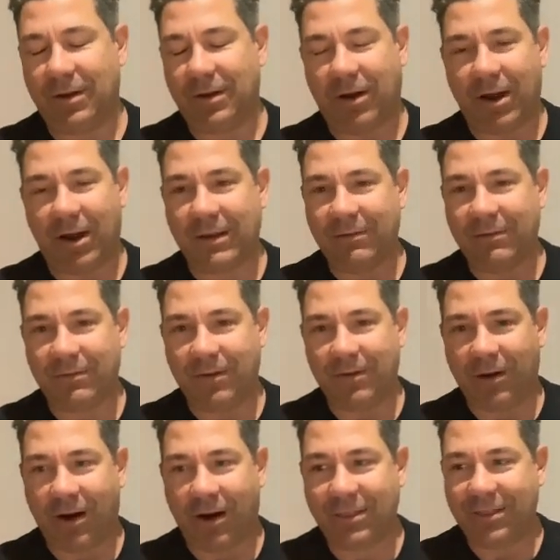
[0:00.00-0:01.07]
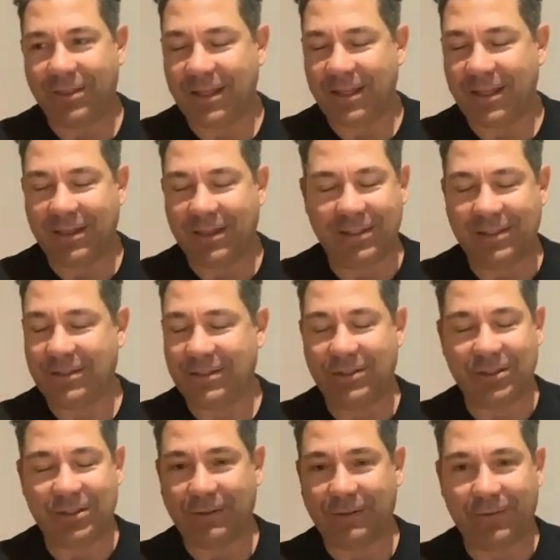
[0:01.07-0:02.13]
I think this is
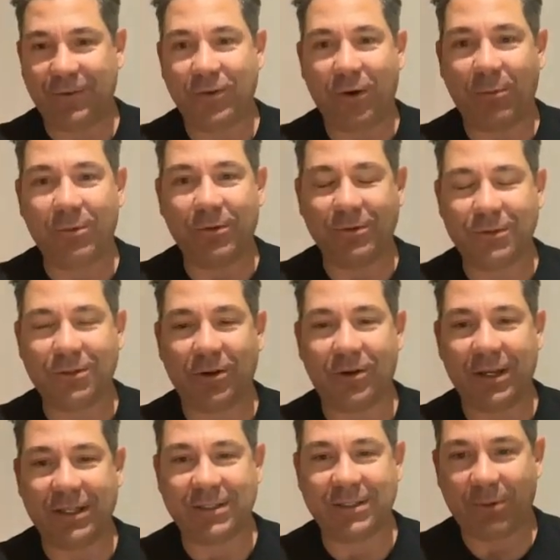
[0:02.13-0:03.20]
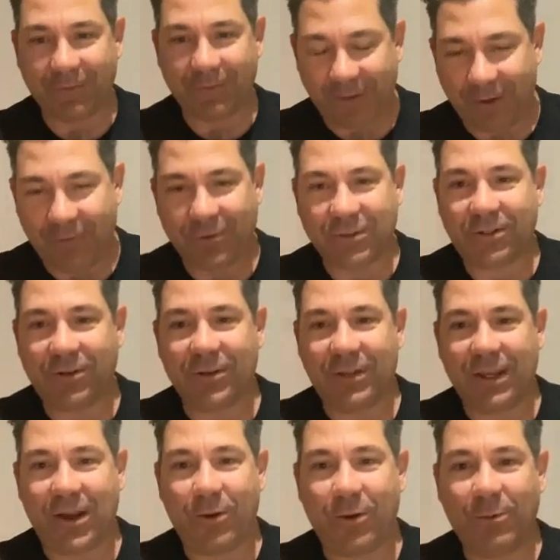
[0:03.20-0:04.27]
just a phenomenal song. It's my favorite song on
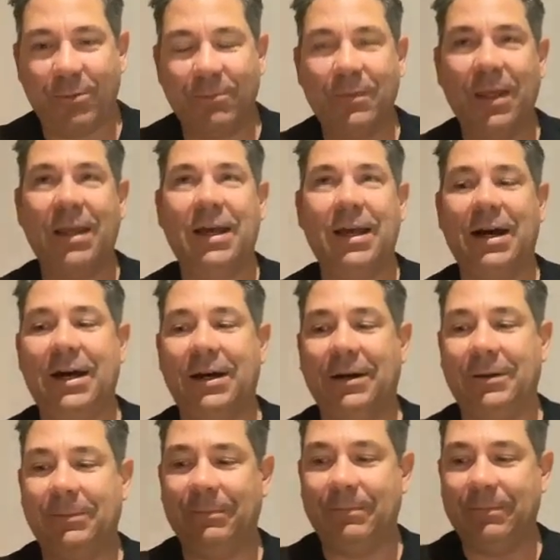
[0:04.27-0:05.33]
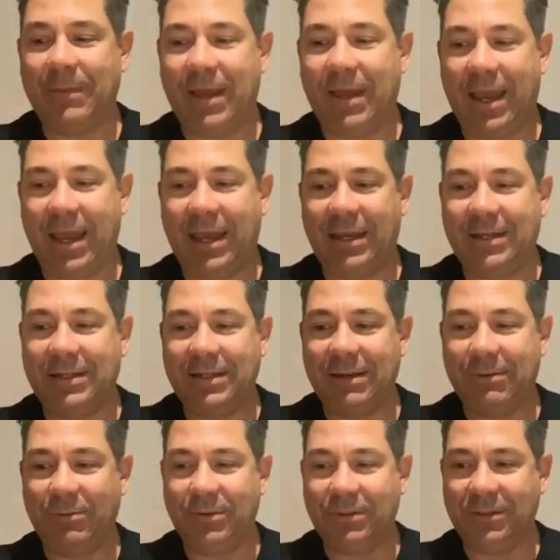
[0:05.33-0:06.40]
the album, and
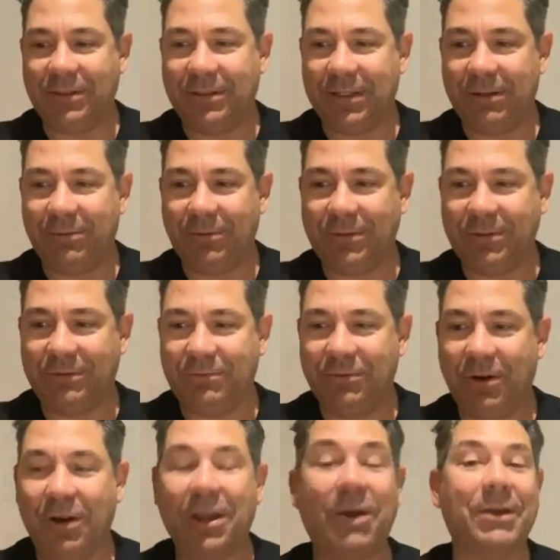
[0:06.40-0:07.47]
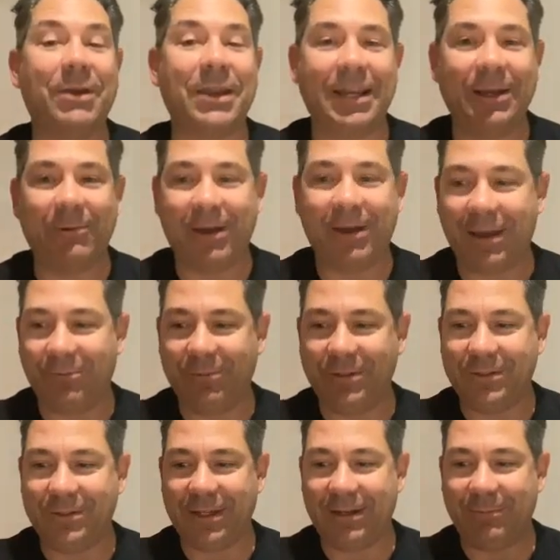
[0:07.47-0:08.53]
it was not going anywhere. It
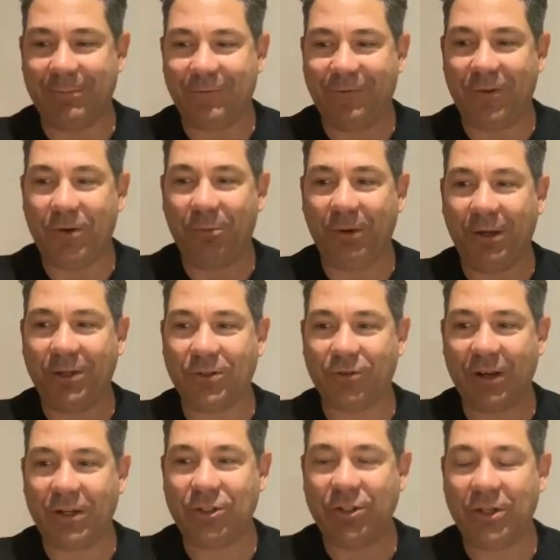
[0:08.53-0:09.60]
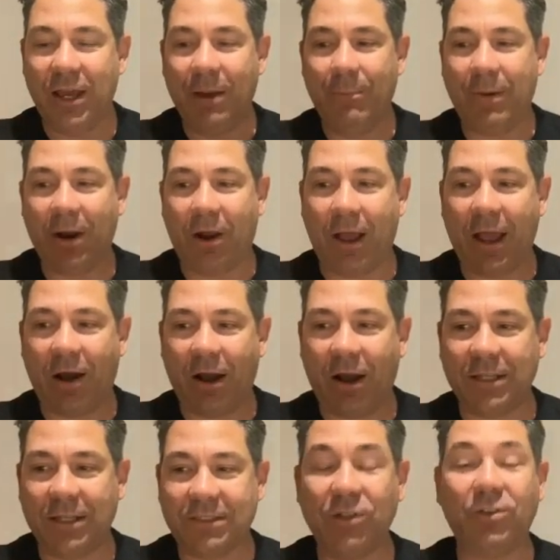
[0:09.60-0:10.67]
was firmly entrenched, but I
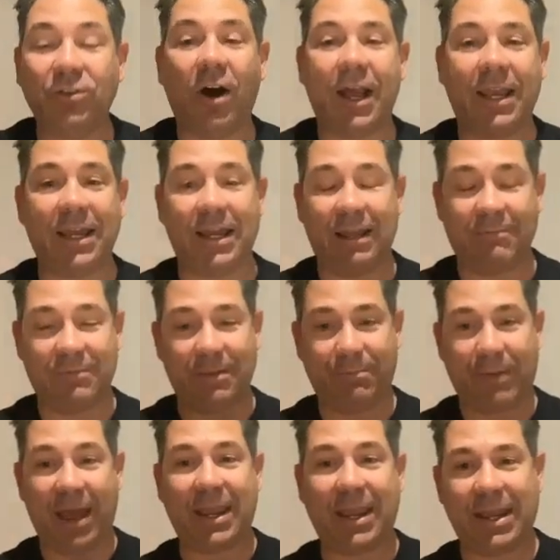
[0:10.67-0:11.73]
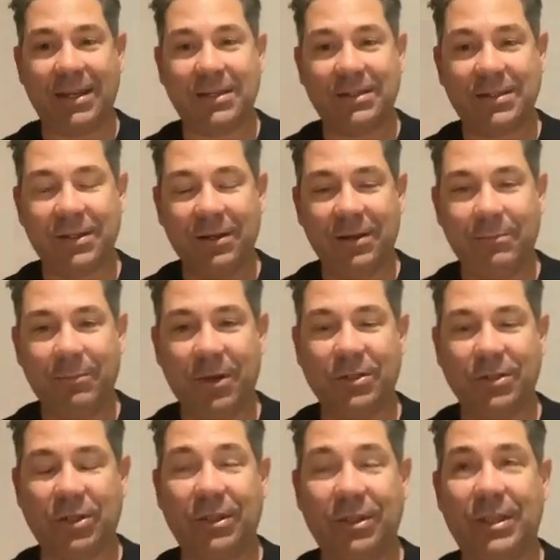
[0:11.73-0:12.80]
still like it at the back end,
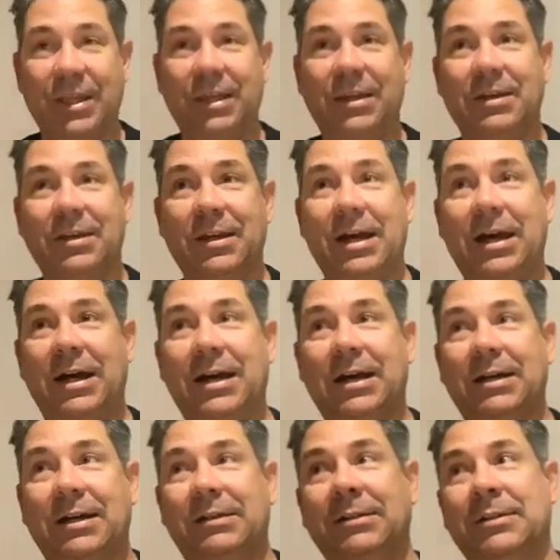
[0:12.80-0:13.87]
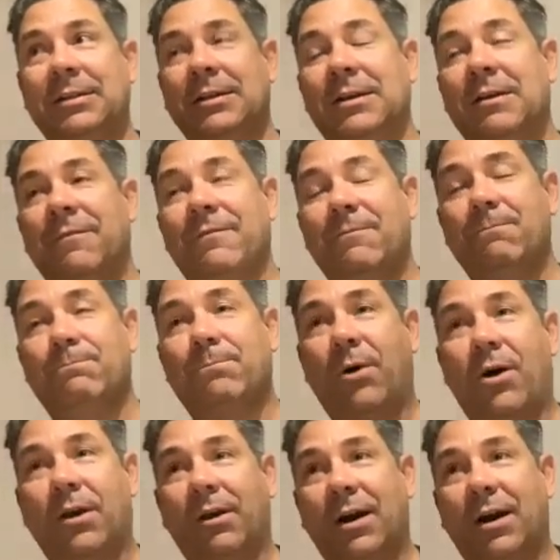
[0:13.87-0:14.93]
because I think
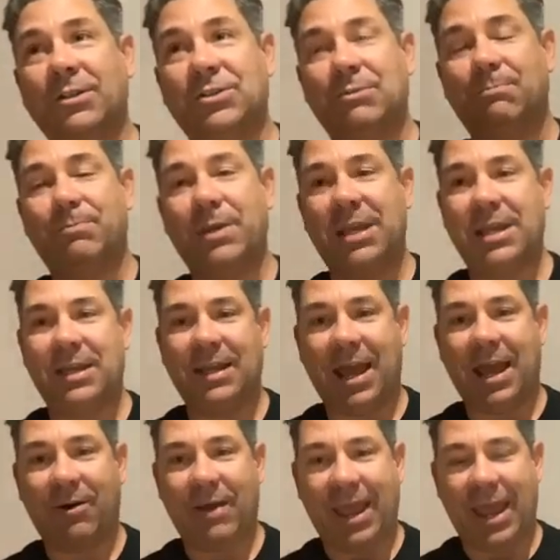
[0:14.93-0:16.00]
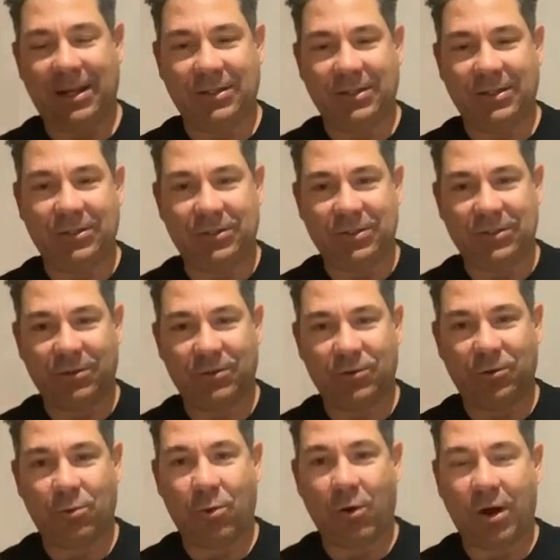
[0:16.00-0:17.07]
by and large Be Here Now ends
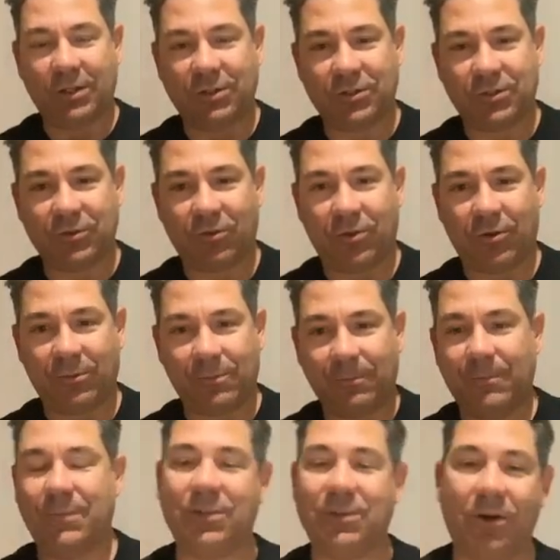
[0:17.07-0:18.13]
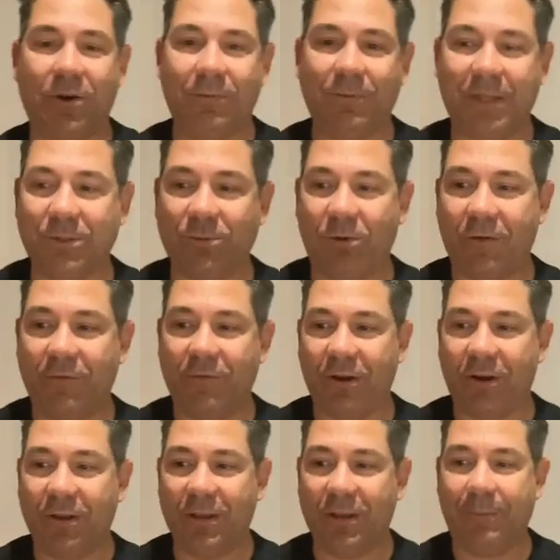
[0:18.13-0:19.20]
quite strong. So that's why I've got
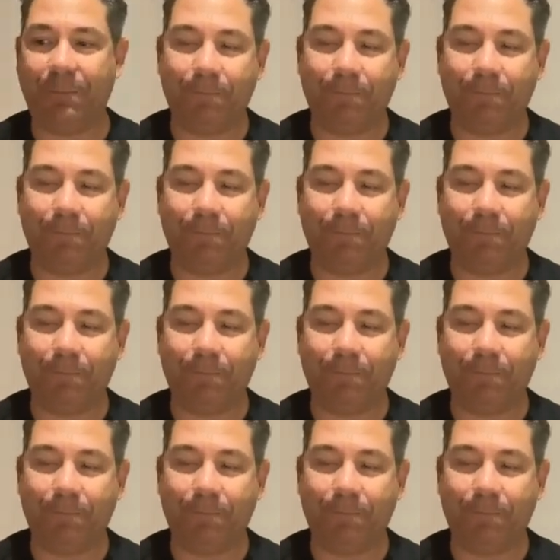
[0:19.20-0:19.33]
it there.